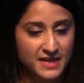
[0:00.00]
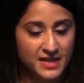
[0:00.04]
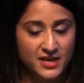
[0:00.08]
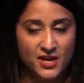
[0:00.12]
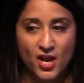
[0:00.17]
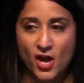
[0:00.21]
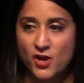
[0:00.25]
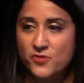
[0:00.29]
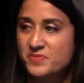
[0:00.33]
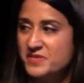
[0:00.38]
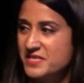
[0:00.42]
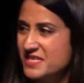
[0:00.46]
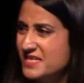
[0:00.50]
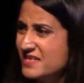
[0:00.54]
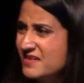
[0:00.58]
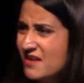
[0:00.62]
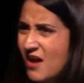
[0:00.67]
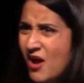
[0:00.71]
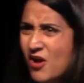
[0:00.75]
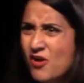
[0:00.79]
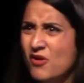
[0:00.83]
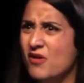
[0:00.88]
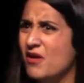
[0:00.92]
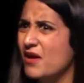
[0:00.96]

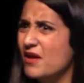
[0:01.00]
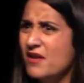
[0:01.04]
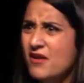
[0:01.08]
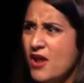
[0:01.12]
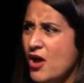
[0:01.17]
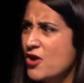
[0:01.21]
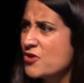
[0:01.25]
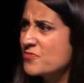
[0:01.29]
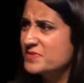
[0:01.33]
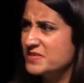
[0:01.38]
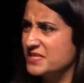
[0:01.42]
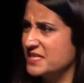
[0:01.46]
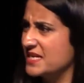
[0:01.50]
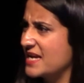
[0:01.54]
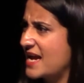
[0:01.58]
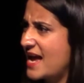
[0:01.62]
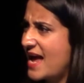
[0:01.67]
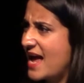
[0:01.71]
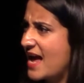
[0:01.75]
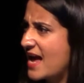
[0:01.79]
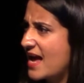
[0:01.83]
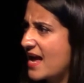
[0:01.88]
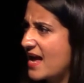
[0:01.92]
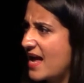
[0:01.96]
Nobody
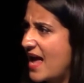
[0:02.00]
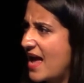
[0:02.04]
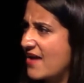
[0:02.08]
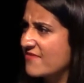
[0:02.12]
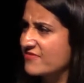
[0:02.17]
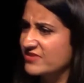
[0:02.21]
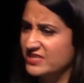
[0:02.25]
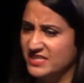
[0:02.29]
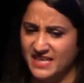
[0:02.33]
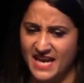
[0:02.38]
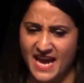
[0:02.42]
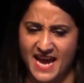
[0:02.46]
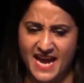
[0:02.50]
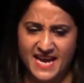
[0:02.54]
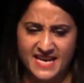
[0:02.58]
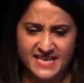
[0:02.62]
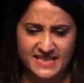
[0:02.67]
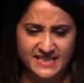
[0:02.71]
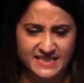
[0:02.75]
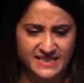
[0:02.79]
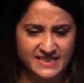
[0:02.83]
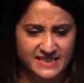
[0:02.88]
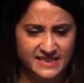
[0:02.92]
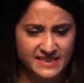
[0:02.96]
ever
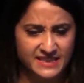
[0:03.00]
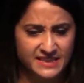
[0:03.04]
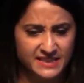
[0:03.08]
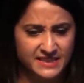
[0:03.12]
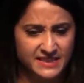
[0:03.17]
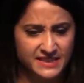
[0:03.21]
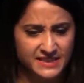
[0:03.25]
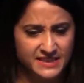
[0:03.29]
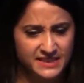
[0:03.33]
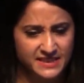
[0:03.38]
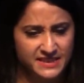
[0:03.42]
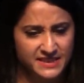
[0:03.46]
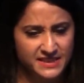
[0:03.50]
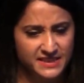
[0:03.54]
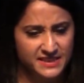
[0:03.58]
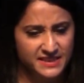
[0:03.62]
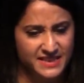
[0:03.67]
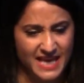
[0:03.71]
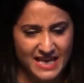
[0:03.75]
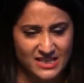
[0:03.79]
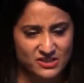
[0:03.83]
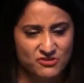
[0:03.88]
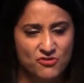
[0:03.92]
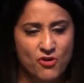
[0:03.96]
says,
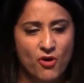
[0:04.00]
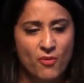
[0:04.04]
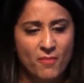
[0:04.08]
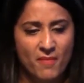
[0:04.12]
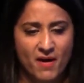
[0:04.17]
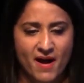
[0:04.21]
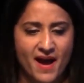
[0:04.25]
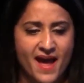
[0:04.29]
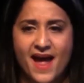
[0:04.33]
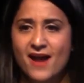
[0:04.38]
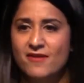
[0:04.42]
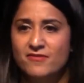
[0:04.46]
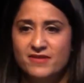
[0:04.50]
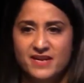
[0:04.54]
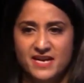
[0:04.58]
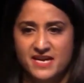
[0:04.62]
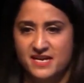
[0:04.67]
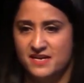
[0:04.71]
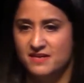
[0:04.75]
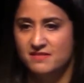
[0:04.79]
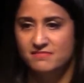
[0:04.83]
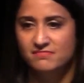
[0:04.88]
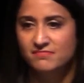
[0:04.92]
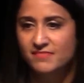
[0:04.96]
that's not my
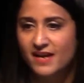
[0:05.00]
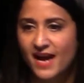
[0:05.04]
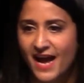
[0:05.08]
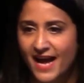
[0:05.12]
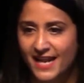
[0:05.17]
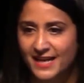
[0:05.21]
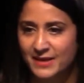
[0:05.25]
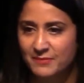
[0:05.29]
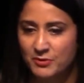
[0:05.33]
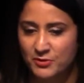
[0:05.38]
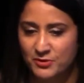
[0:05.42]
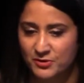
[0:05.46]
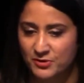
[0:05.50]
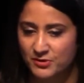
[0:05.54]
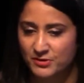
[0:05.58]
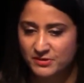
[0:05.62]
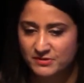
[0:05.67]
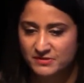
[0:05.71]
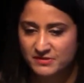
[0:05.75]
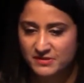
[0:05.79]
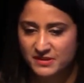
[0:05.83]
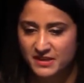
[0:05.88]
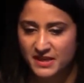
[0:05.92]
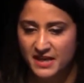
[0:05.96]
area
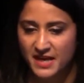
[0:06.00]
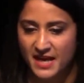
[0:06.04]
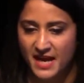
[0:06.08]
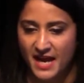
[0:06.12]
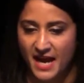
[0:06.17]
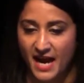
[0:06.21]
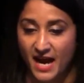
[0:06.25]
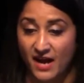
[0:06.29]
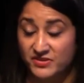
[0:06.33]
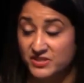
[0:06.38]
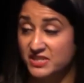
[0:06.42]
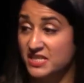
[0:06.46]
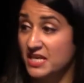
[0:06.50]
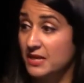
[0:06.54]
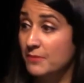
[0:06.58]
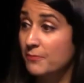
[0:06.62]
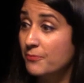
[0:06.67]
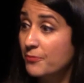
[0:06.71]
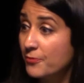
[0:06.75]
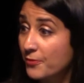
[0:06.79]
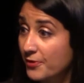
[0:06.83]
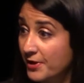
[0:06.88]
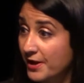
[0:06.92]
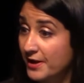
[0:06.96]
anymore. I've seen
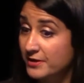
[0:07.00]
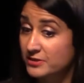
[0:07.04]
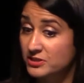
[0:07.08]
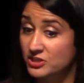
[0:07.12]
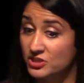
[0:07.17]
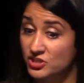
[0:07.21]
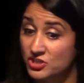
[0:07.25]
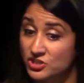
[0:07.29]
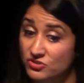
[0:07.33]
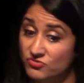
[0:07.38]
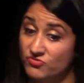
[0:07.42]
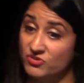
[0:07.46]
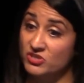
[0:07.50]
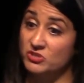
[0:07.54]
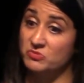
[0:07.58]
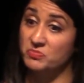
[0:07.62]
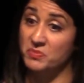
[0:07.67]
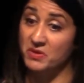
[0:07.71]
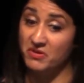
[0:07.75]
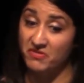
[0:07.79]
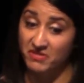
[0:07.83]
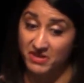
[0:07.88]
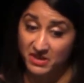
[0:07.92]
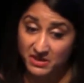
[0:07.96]
product and user
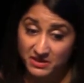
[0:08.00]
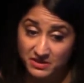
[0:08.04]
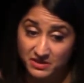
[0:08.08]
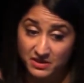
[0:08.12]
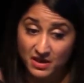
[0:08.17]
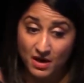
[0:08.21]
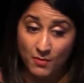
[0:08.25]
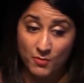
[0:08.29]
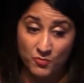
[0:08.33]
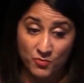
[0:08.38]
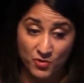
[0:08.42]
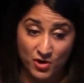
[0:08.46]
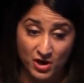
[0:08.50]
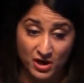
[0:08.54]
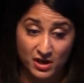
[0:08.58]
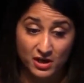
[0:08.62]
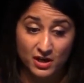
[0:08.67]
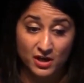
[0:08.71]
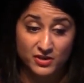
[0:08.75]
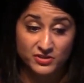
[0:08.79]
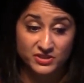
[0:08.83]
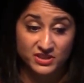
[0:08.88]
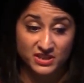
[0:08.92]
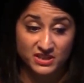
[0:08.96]
experience come and work
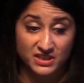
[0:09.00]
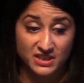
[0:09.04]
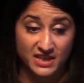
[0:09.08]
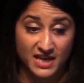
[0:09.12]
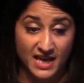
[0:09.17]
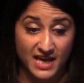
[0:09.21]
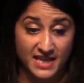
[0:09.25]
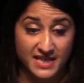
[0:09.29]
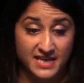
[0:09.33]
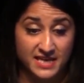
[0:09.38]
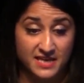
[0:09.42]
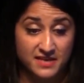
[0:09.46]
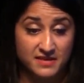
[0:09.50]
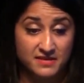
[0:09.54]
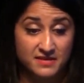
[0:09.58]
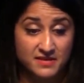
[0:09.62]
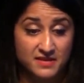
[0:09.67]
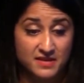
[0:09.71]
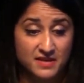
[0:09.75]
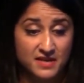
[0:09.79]
closer together.